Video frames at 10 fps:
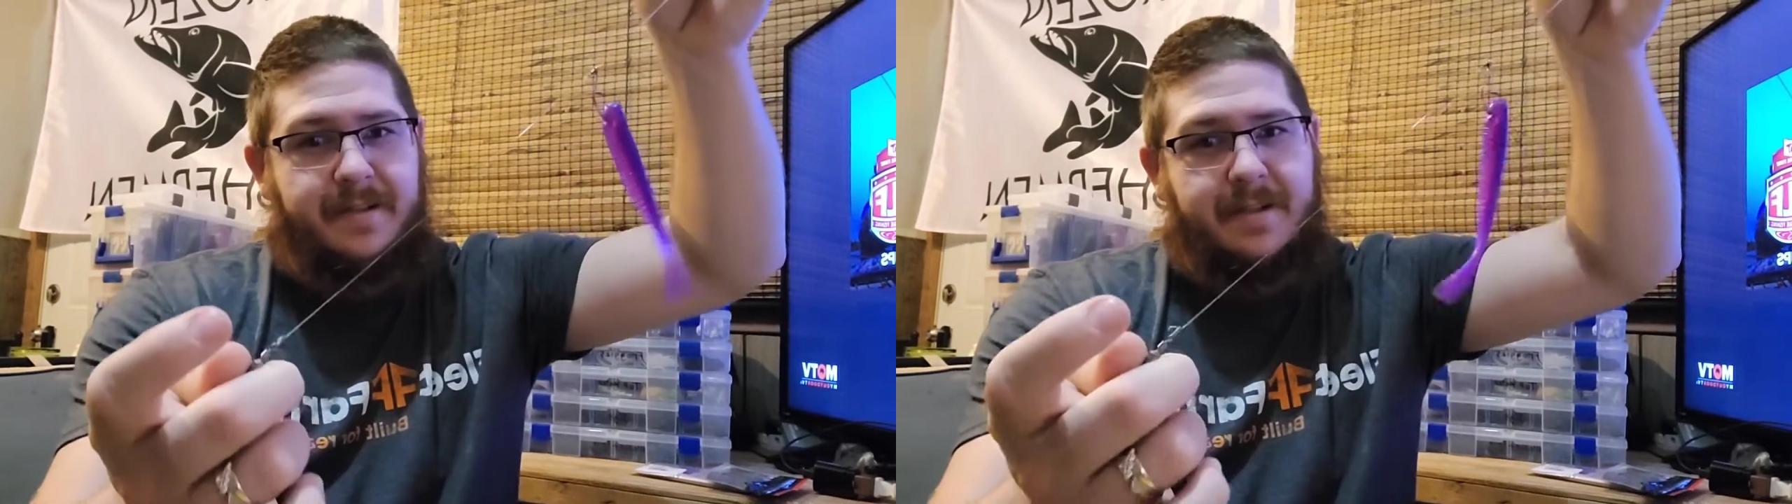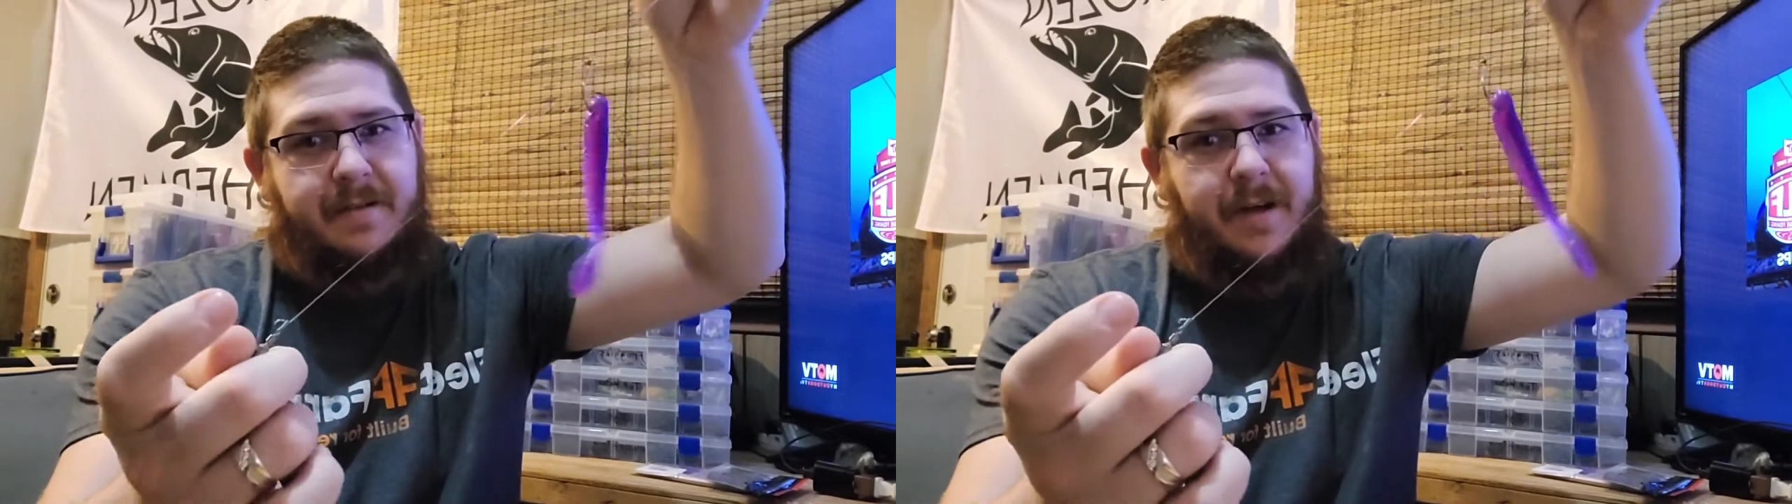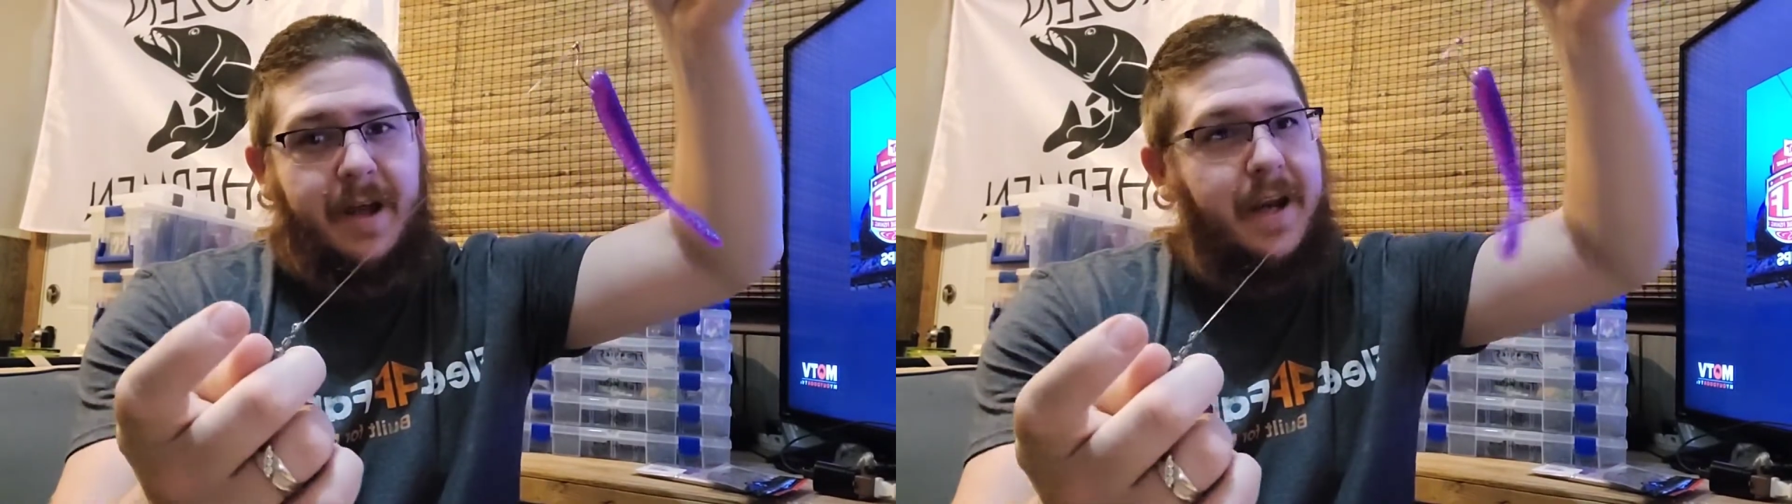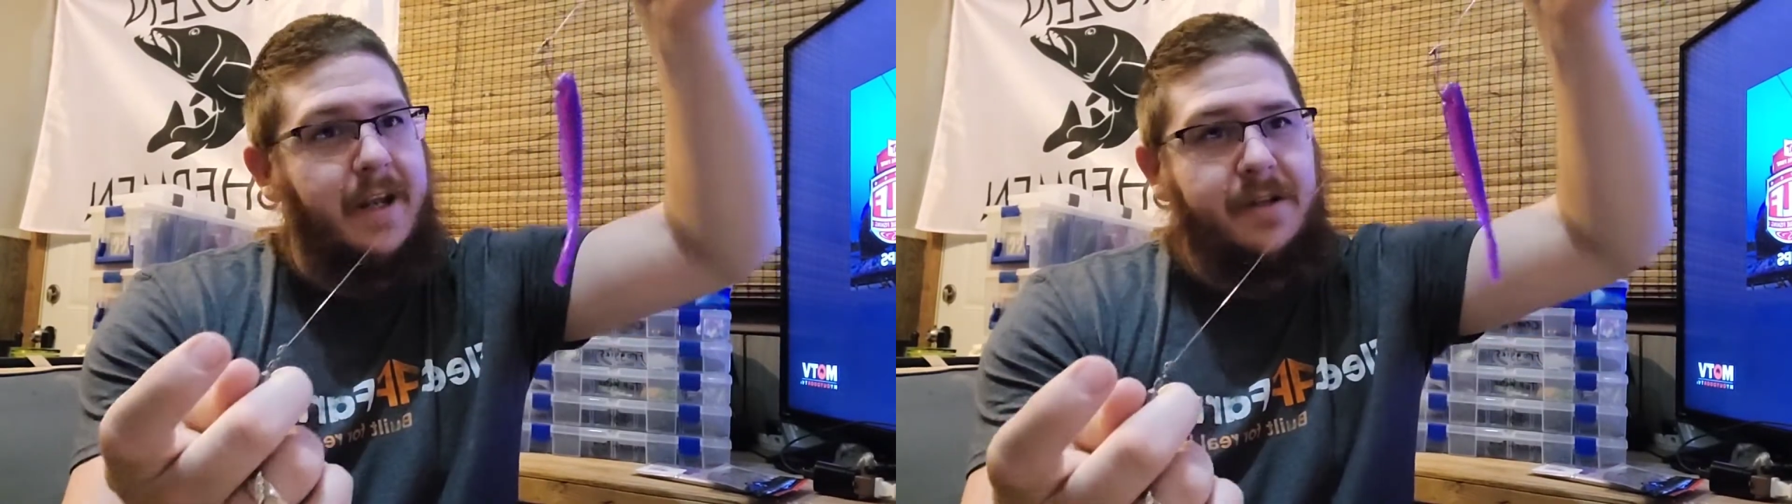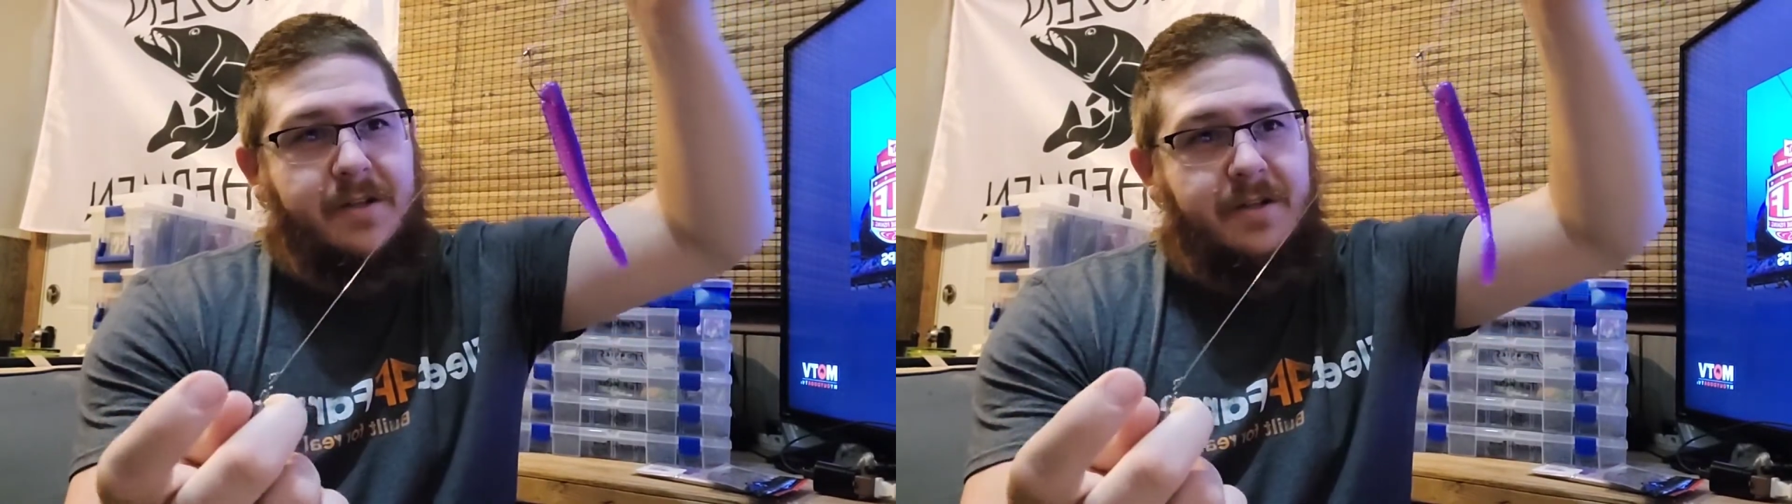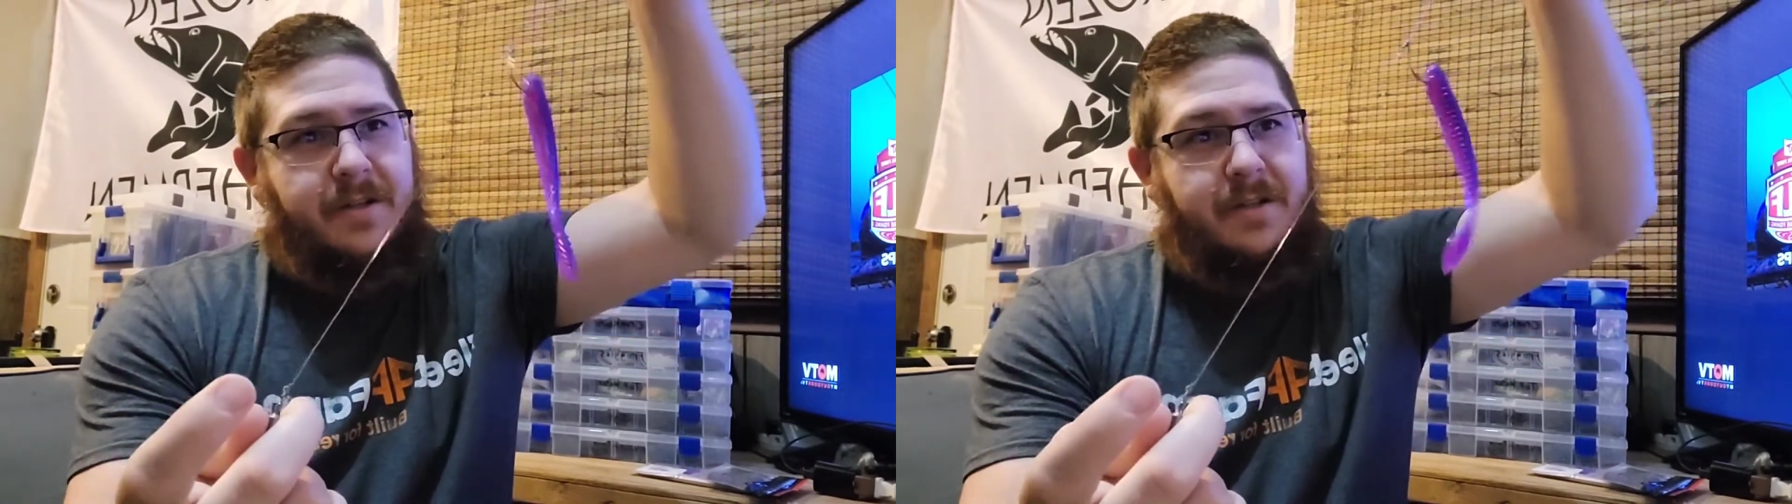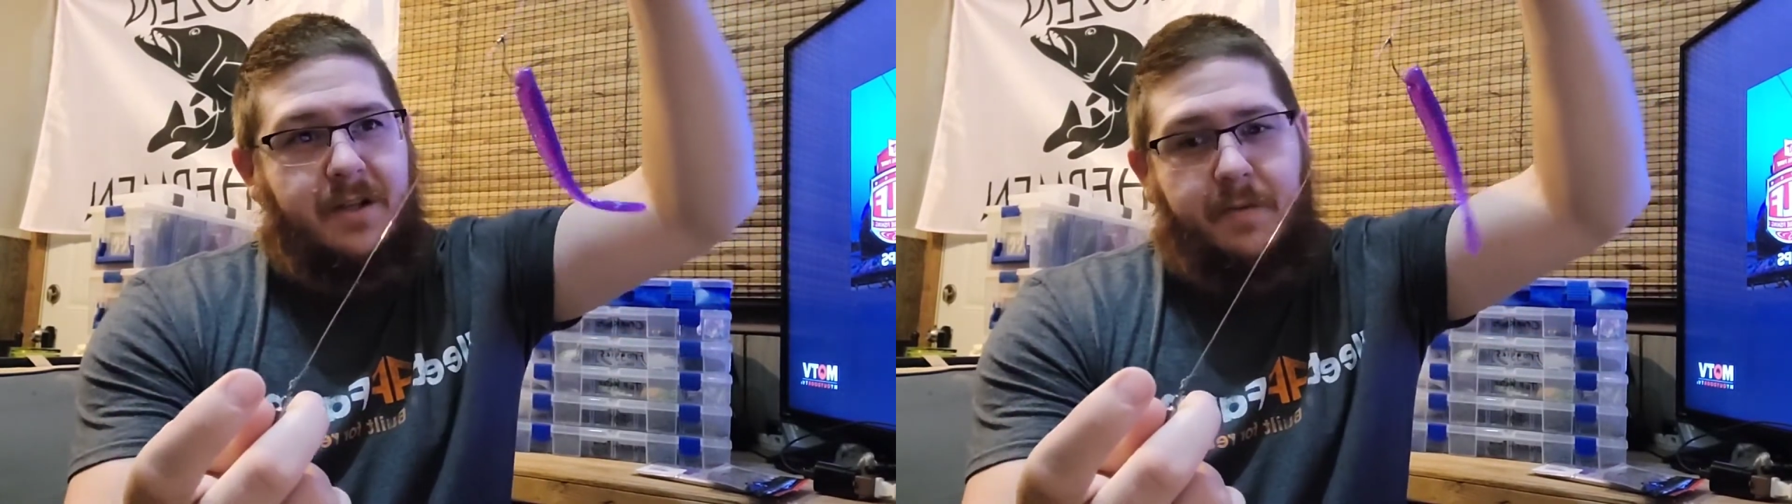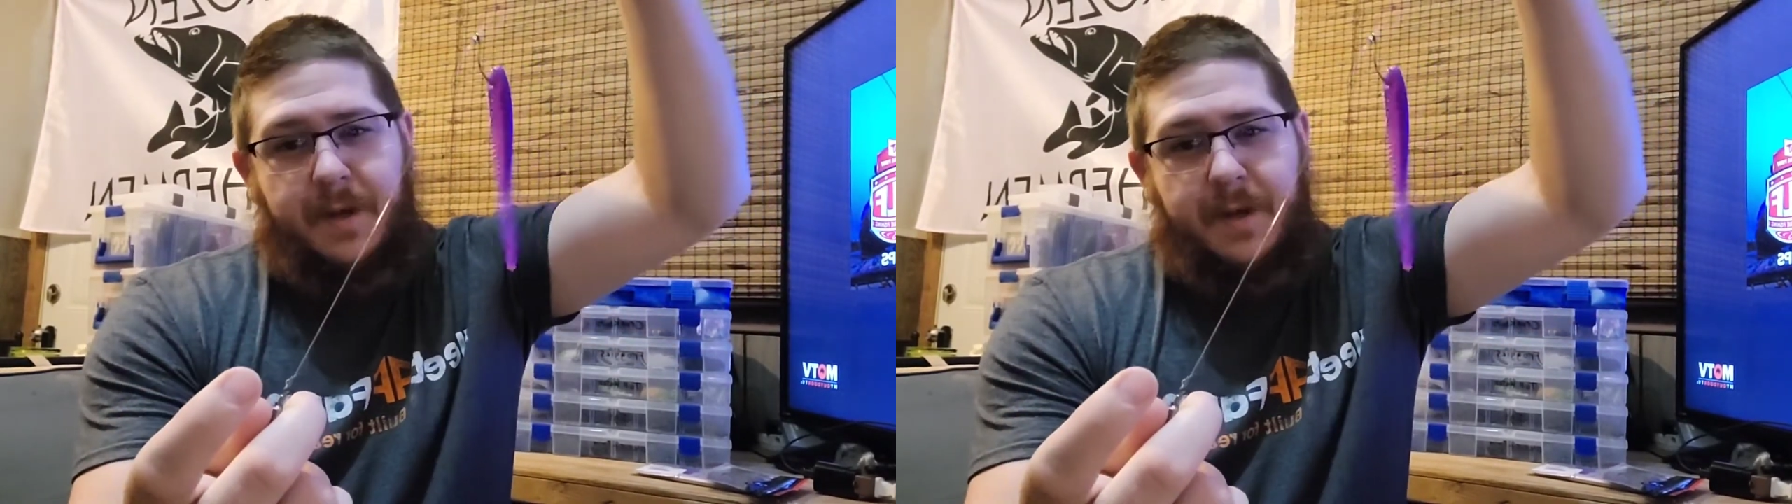8 inches or so,